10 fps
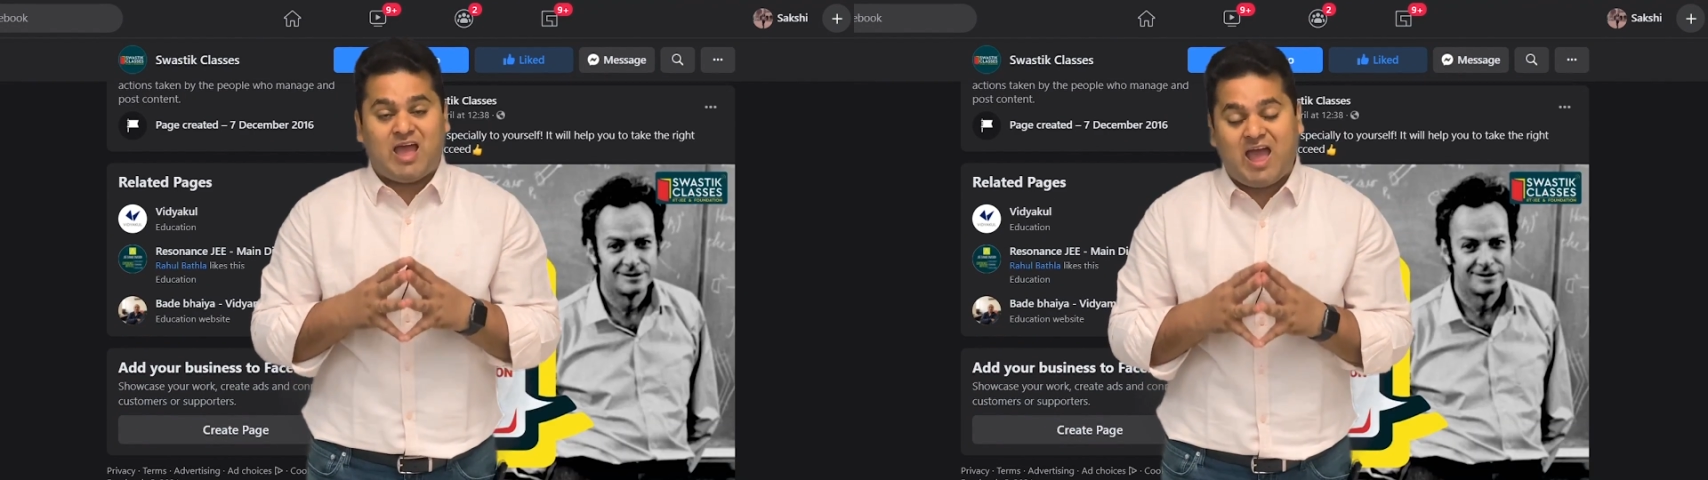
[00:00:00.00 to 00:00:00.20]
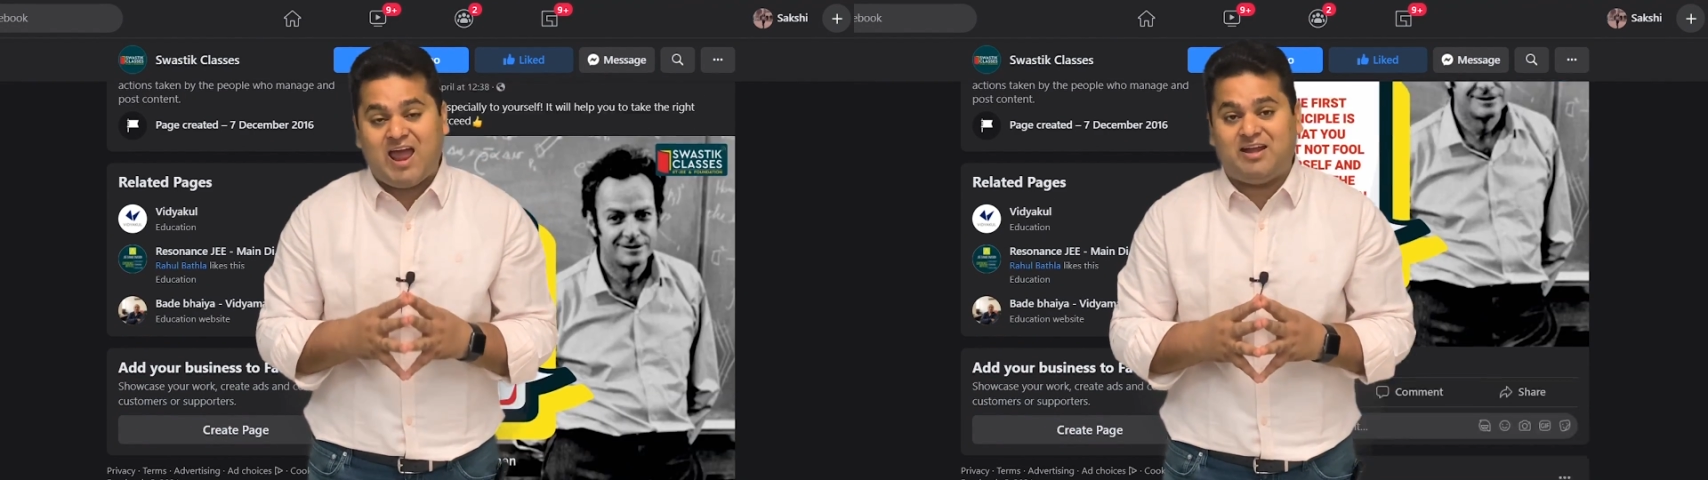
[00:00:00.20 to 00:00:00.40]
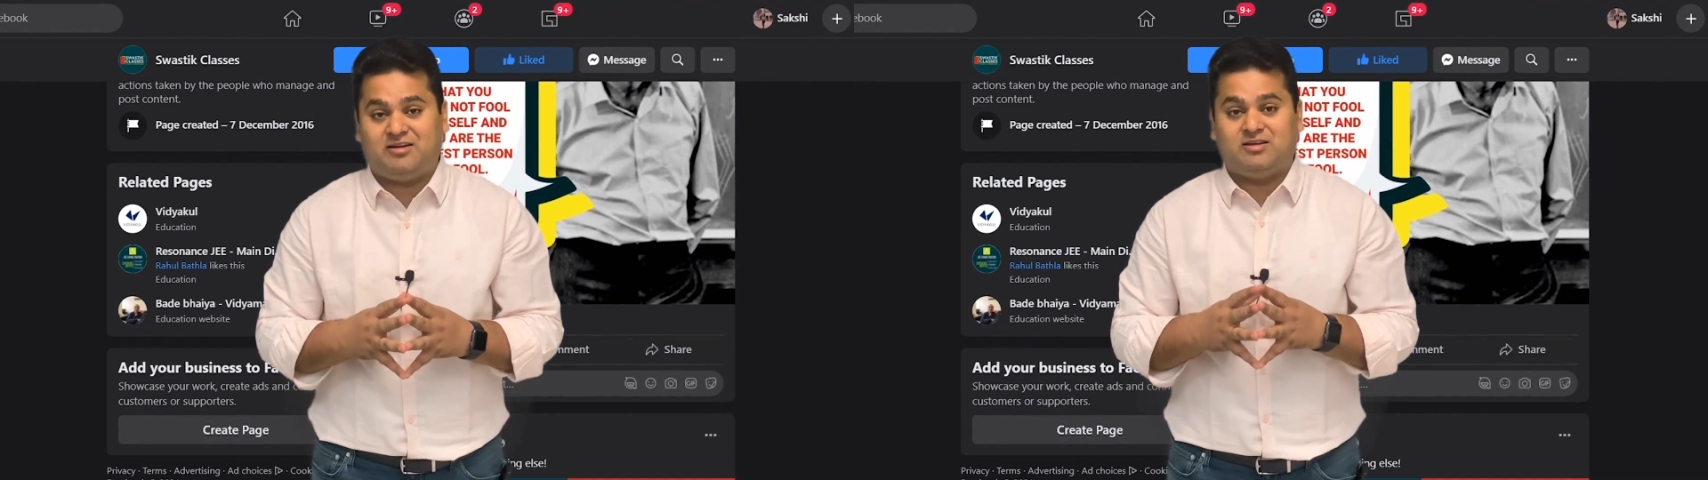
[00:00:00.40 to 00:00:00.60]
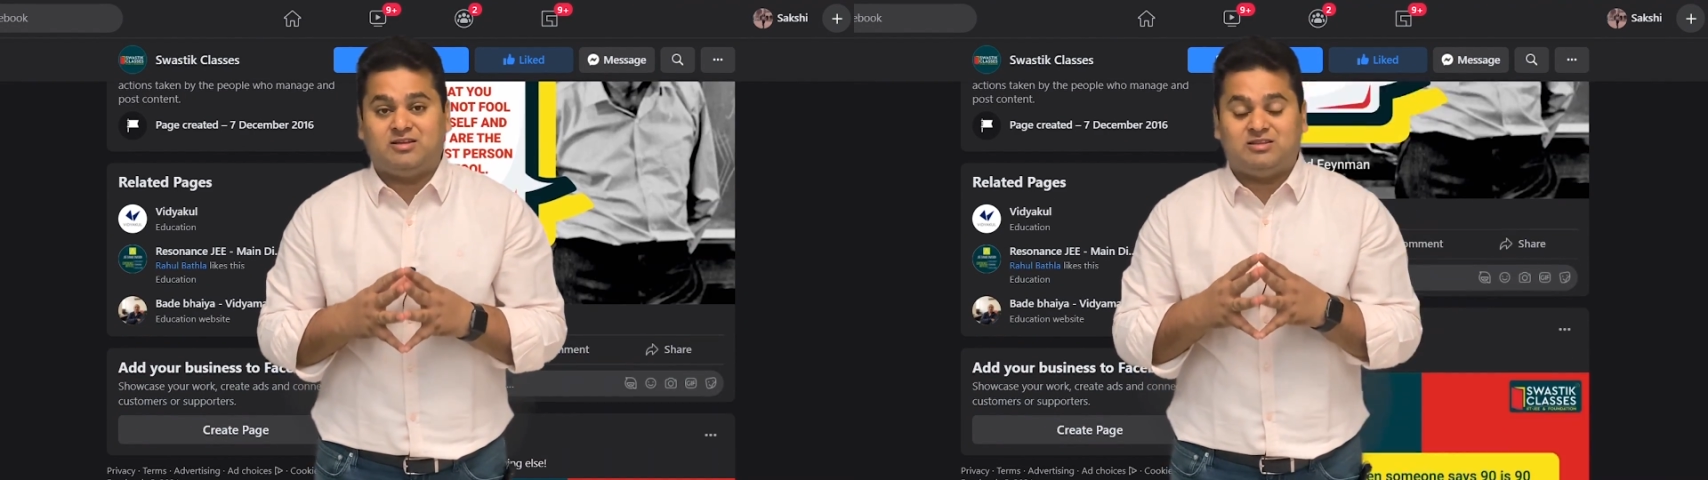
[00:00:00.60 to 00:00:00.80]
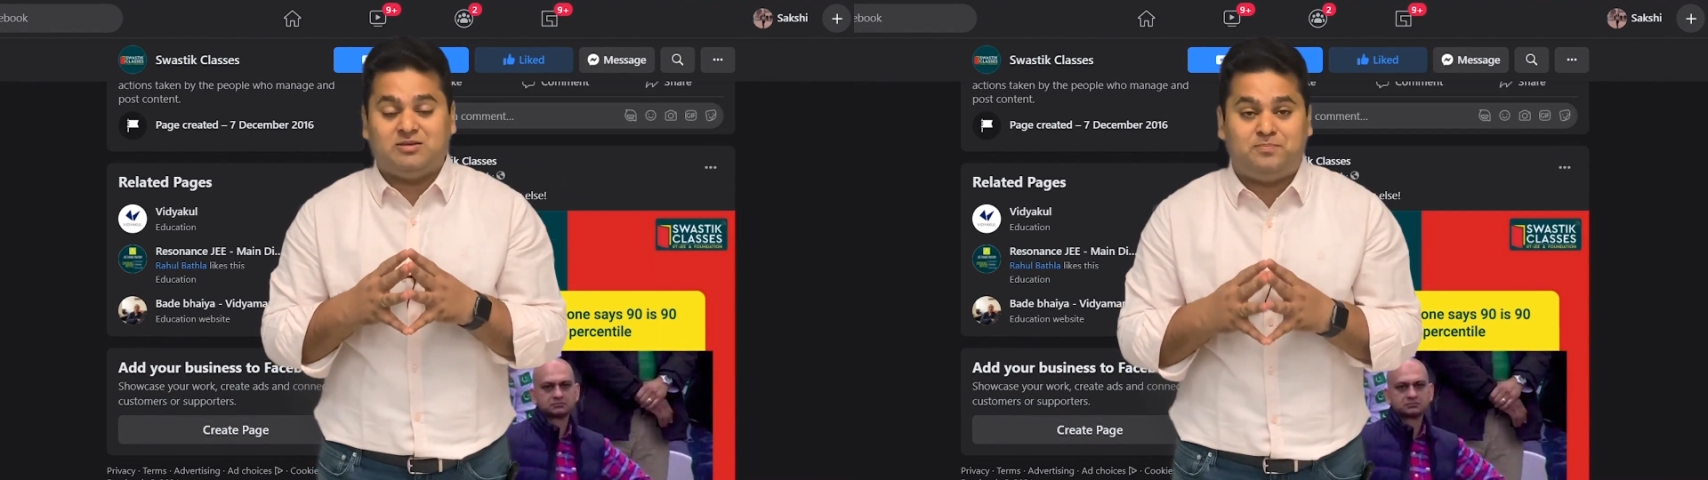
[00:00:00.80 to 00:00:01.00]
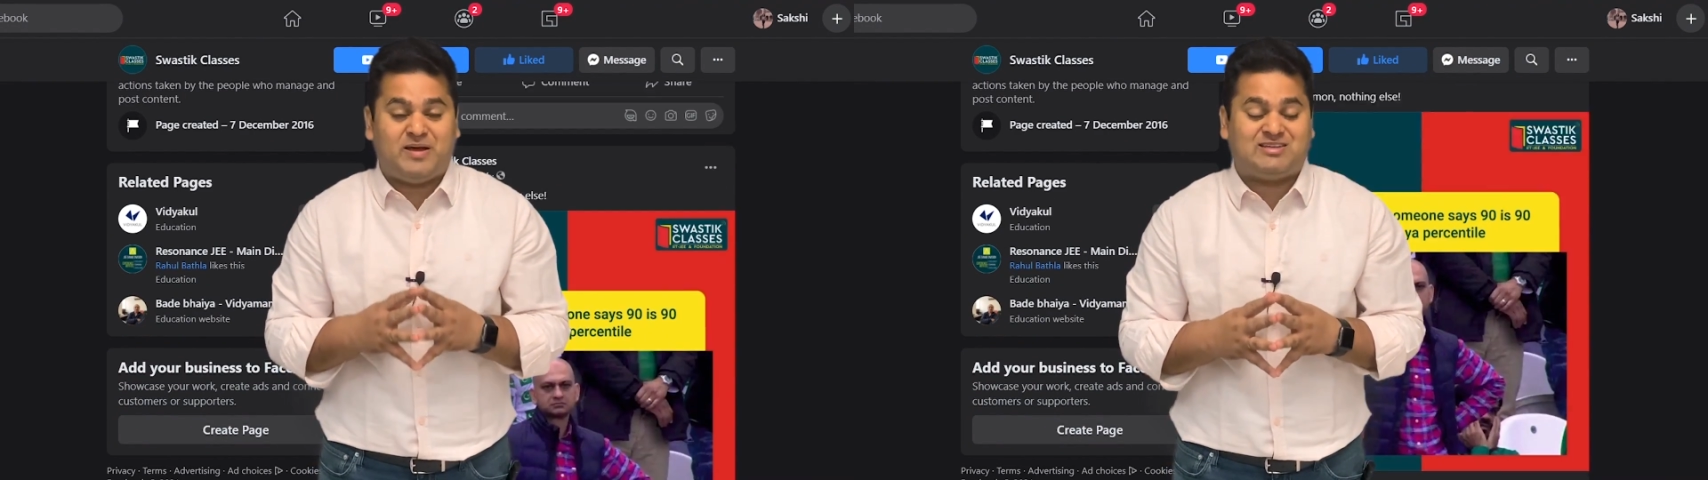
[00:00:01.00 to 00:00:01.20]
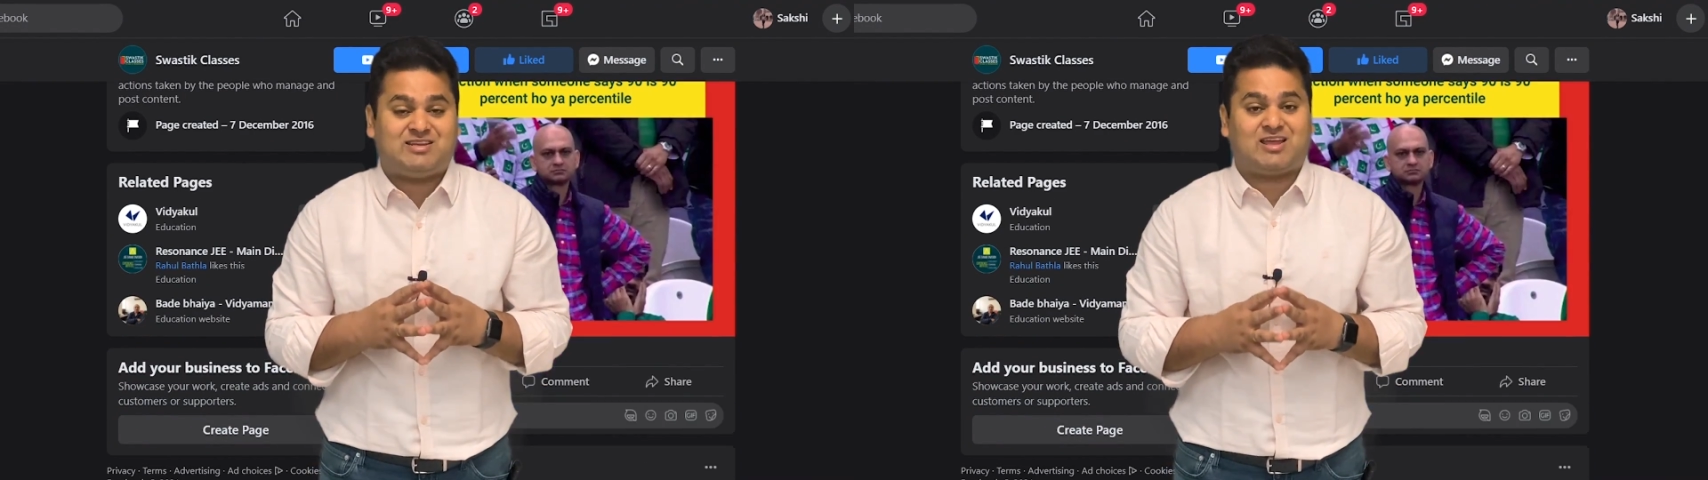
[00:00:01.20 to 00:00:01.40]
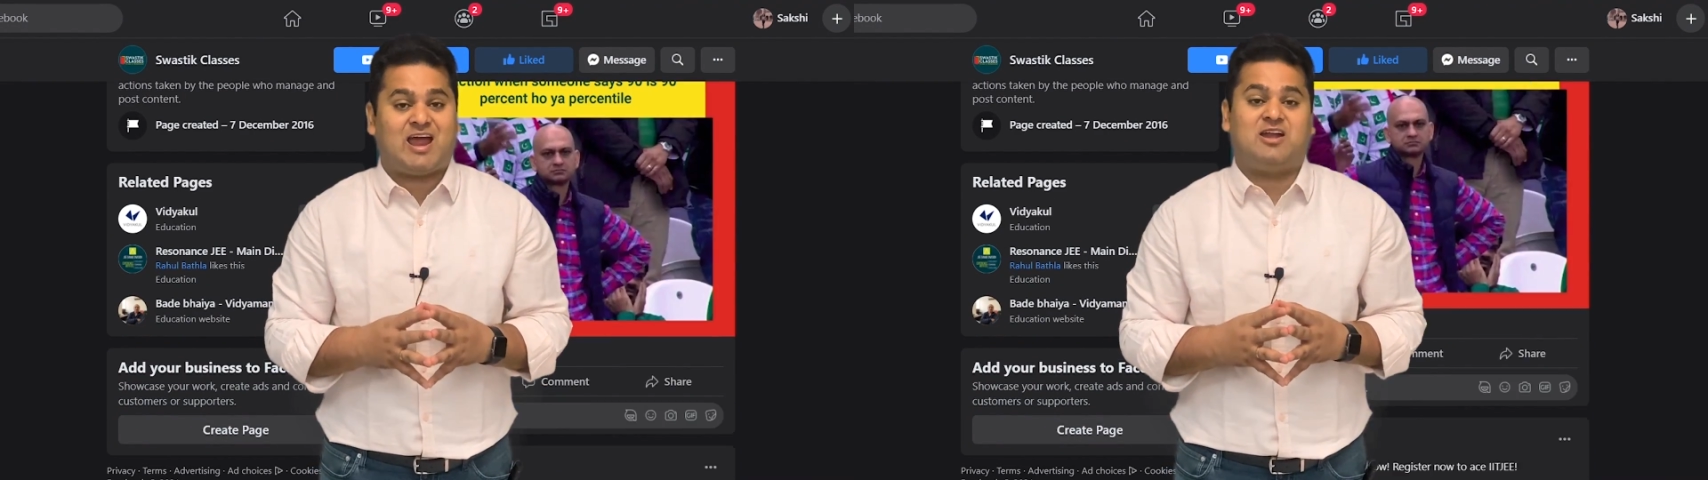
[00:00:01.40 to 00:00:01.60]
and the best
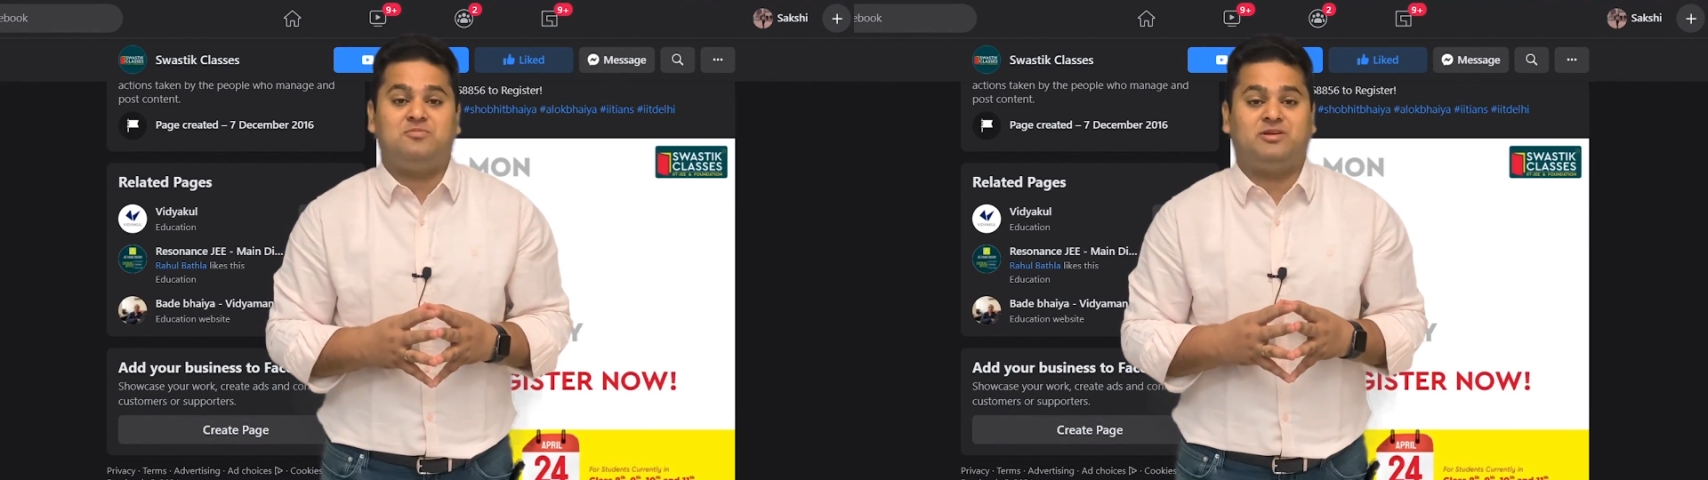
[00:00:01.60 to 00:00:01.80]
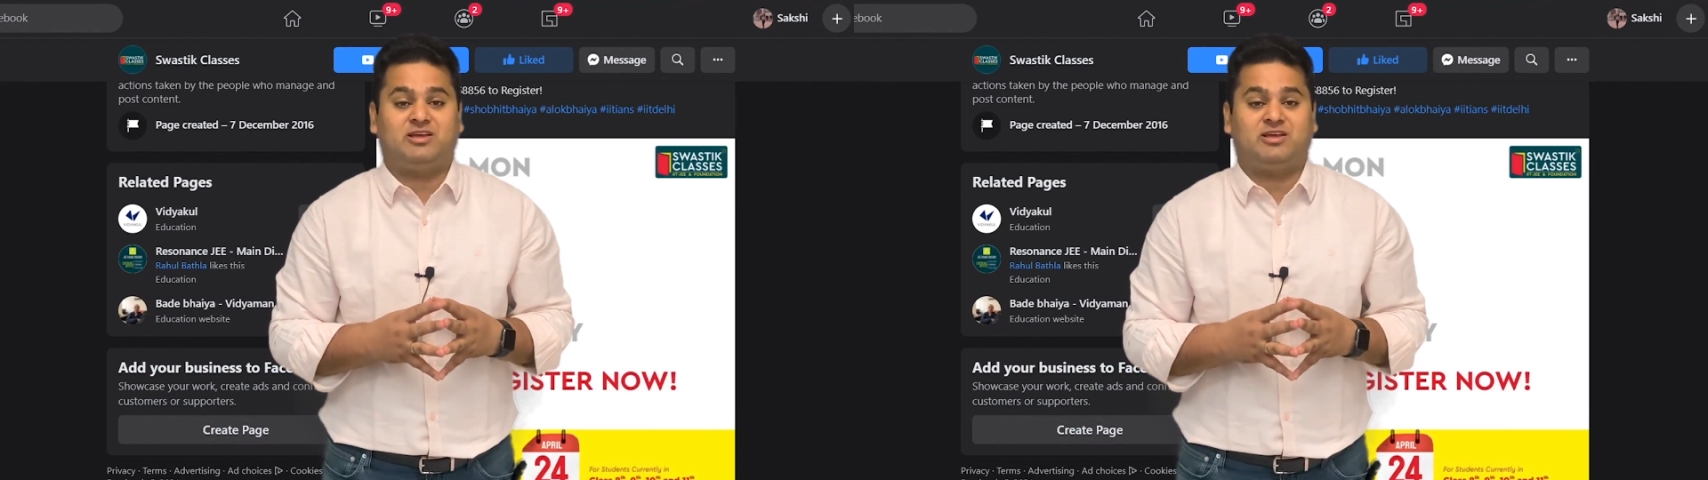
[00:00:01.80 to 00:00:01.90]
academic